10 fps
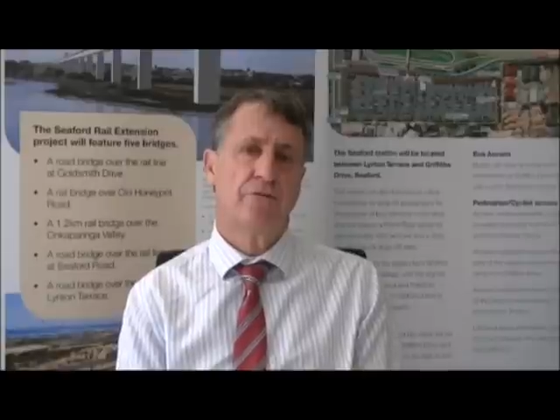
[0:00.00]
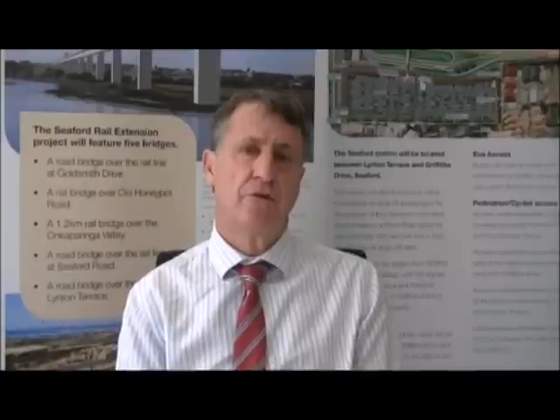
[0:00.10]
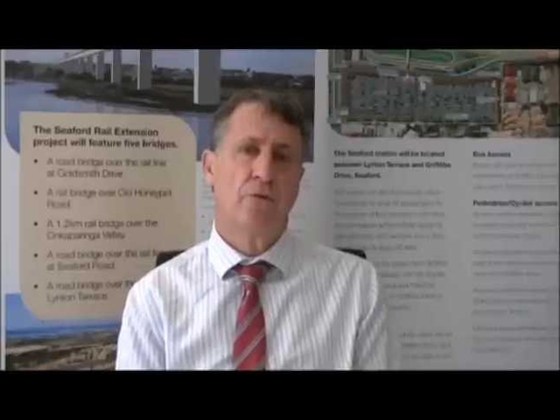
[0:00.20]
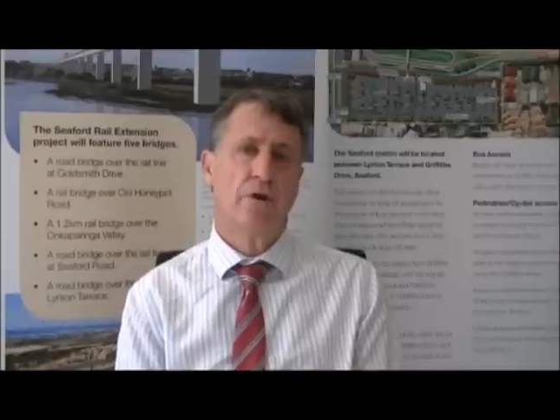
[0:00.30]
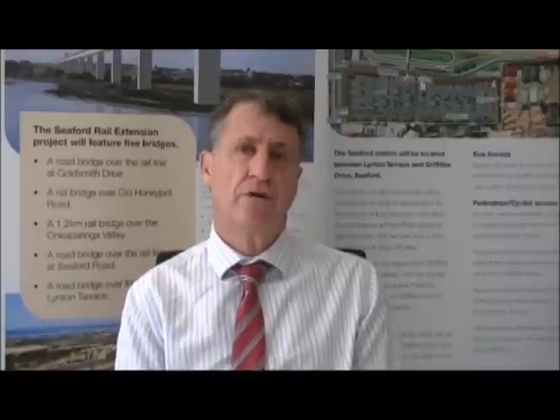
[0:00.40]

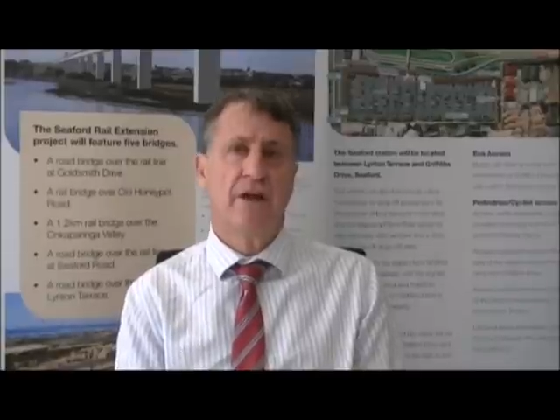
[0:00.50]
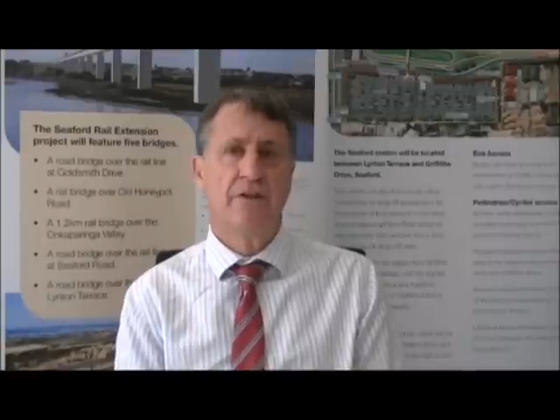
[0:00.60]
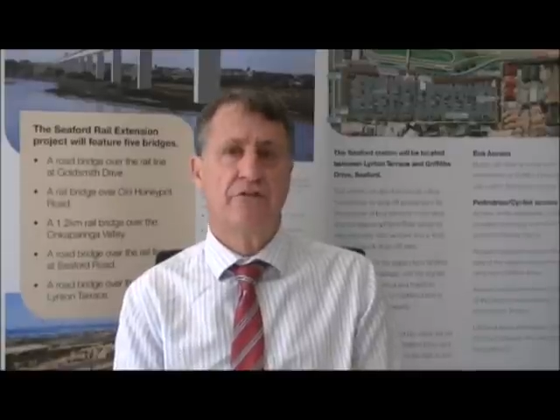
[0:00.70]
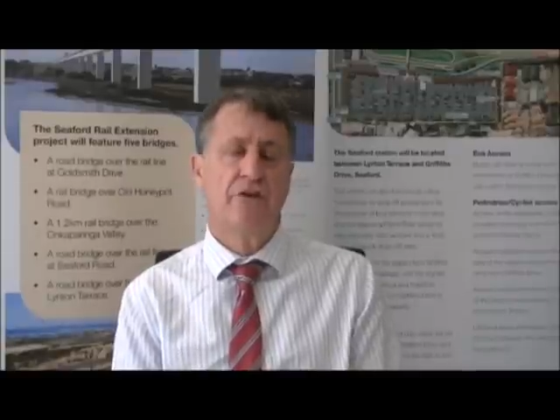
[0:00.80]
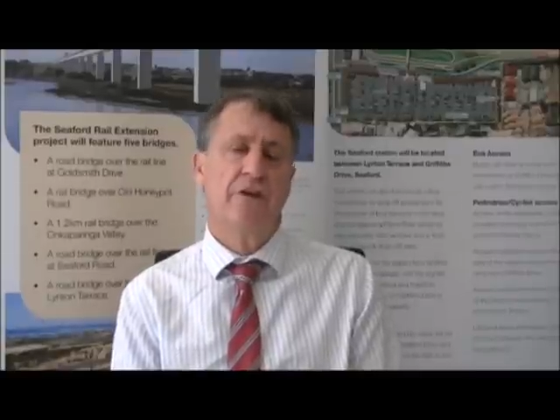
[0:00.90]
few weeks
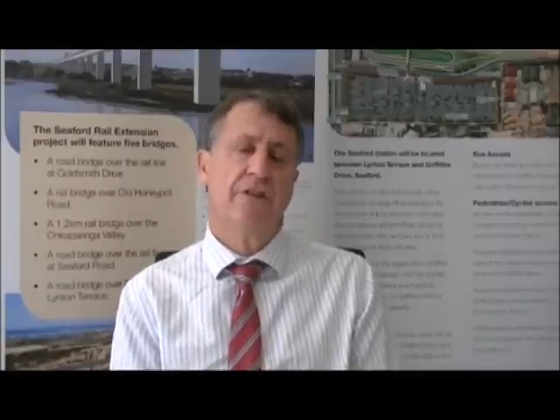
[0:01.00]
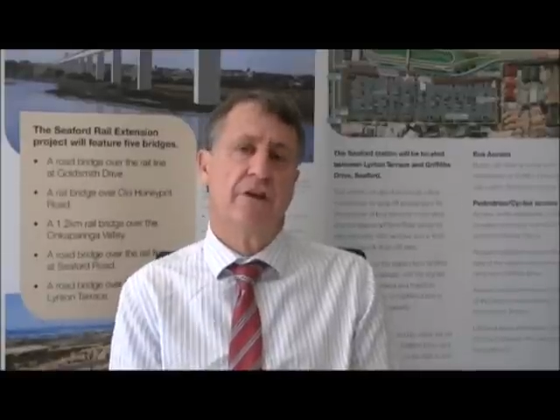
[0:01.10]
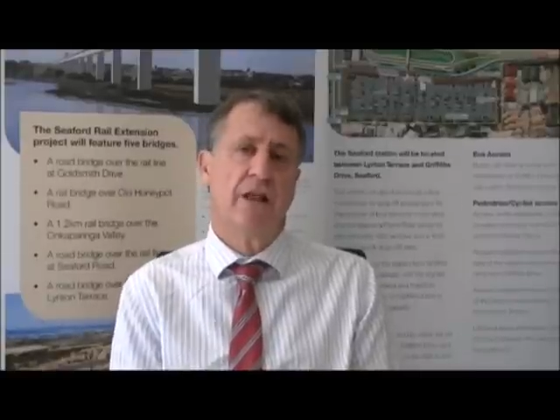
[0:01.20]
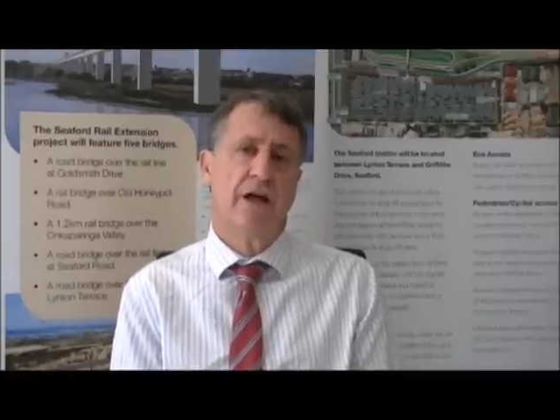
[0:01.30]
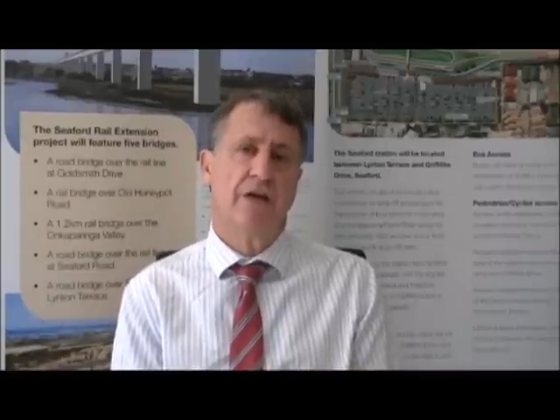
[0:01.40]
and certainly the
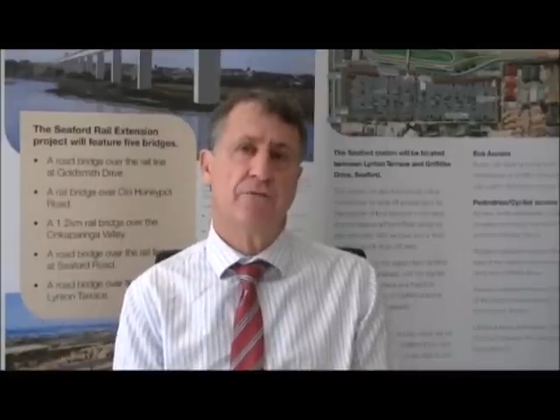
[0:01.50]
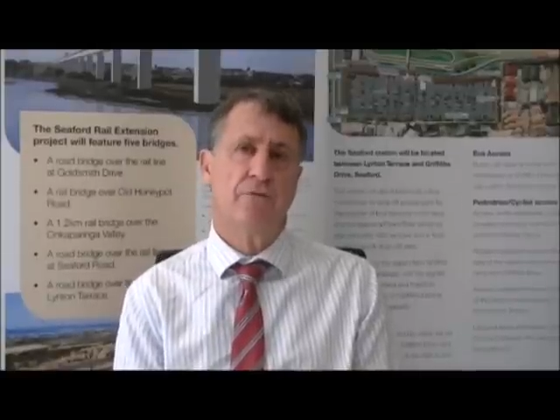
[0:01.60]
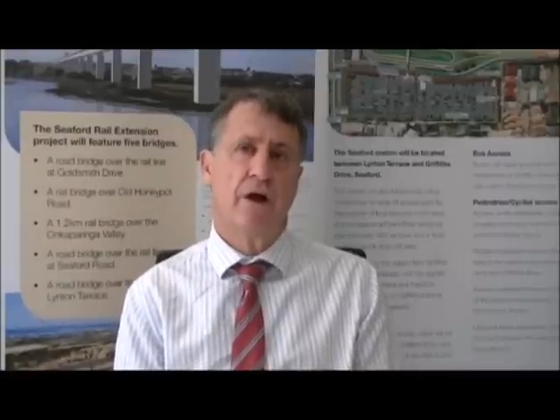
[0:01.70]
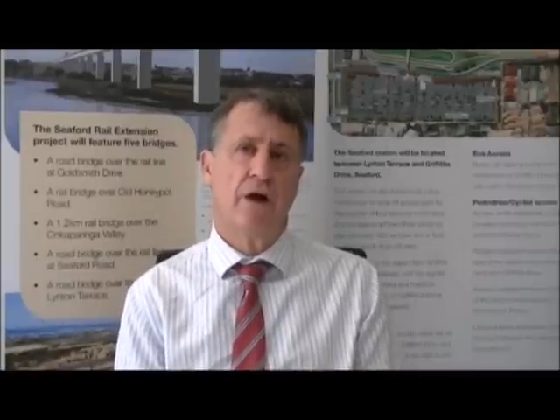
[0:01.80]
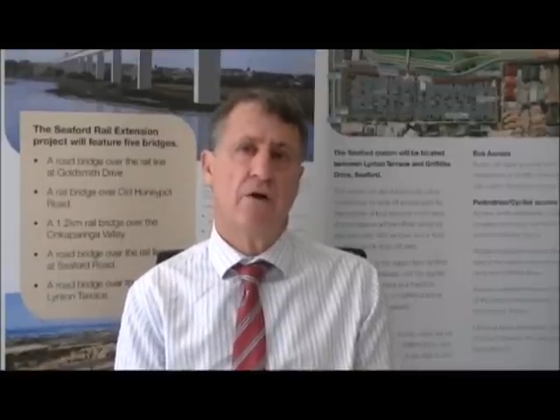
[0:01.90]
laying of
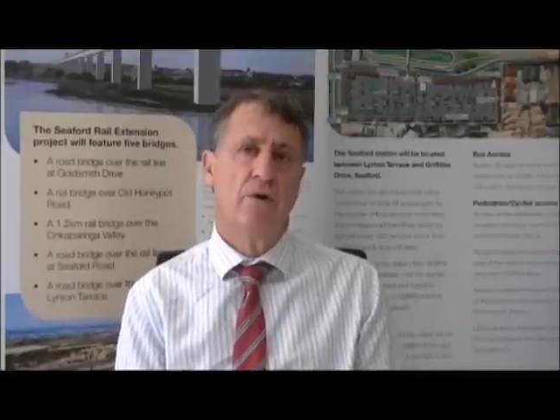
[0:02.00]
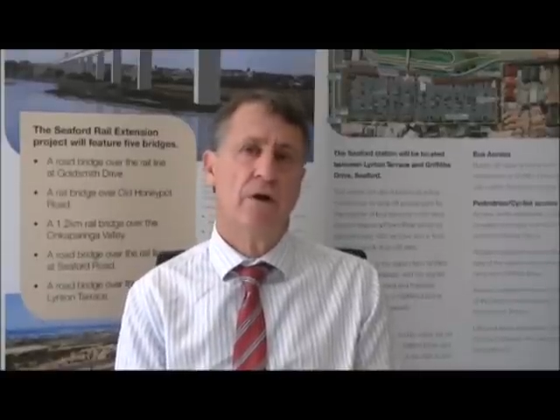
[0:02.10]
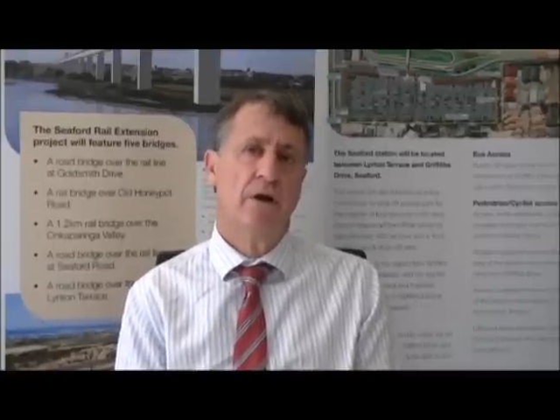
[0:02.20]
rail